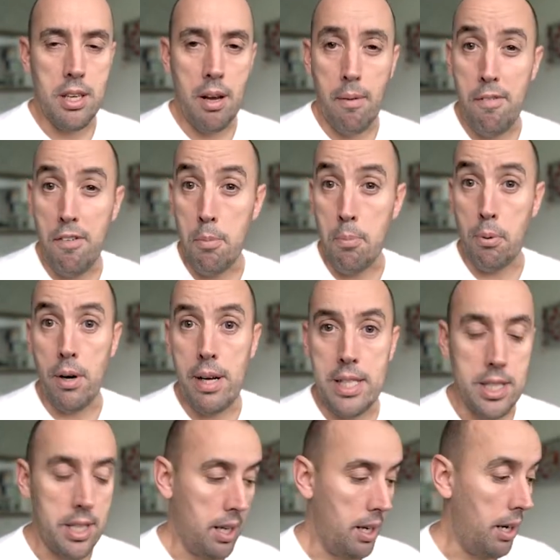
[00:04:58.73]
Now if you
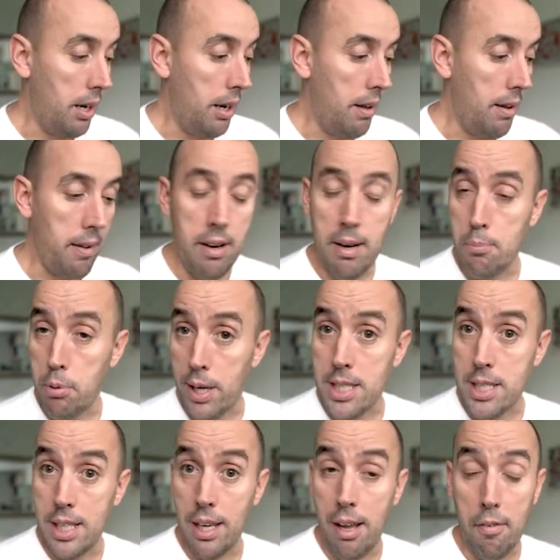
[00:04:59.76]
pressed
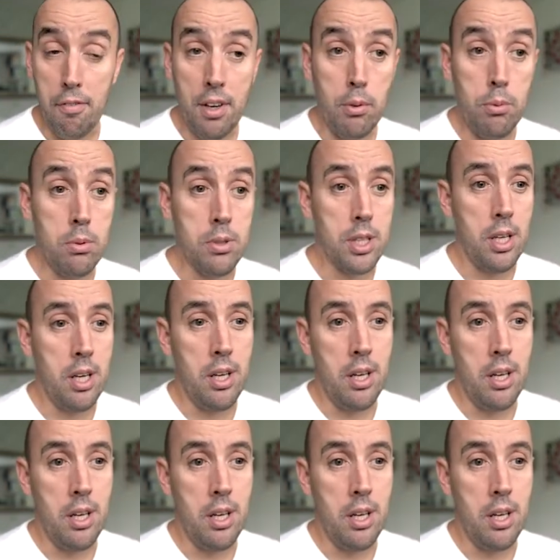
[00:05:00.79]
press left alt